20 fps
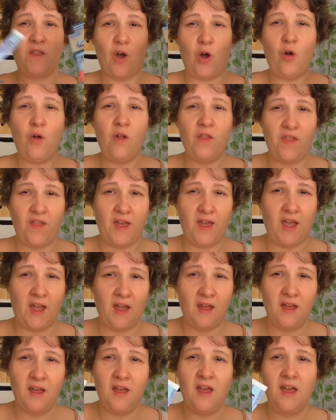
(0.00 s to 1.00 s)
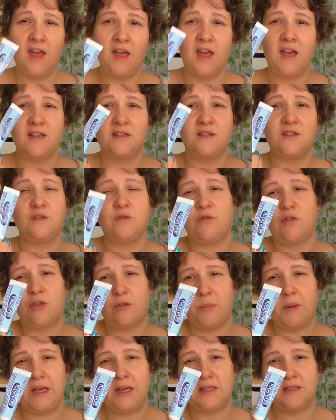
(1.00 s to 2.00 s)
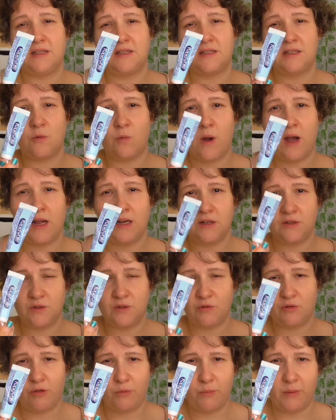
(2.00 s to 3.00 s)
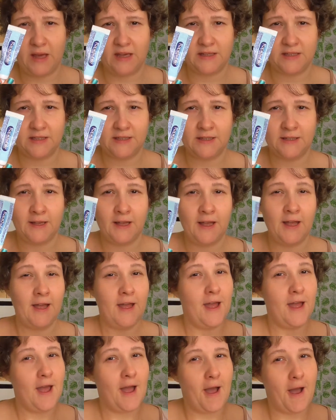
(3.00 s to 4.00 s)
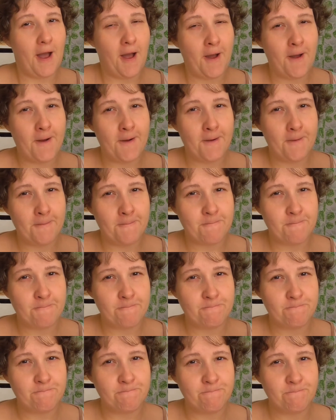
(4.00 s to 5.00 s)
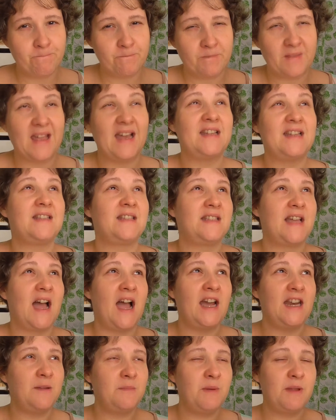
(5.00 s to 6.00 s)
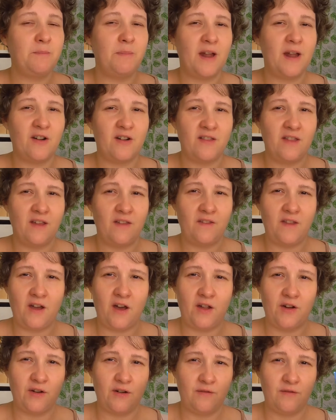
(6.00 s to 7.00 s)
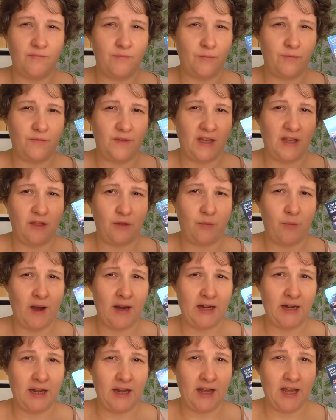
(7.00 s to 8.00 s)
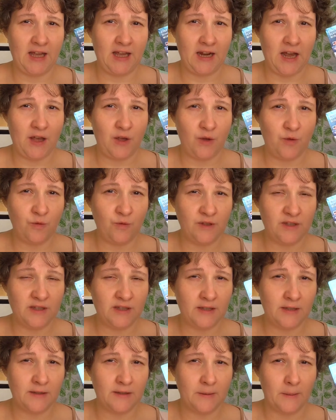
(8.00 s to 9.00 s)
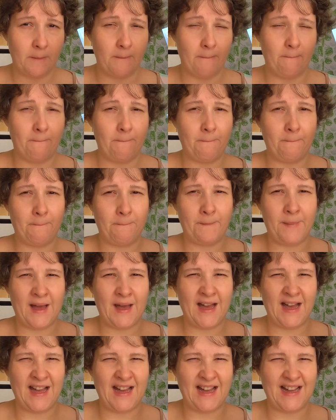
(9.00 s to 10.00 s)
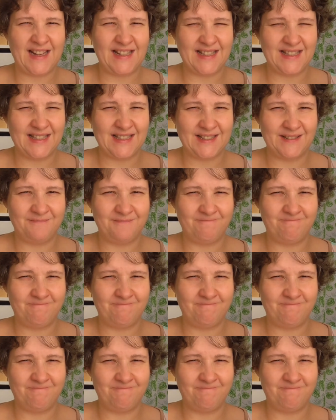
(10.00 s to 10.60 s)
the whole thing is the toothpaste, is the whitening toothpaste. It's a tiny bit better than the other teeth whitening kit I used, but